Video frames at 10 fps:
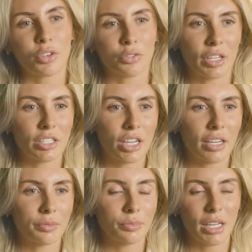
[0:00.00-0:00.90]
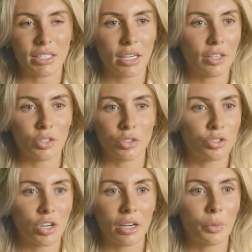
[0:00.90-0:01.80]
Fiji. I didn't like the
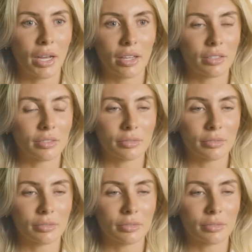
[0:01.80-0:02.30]
country anyway.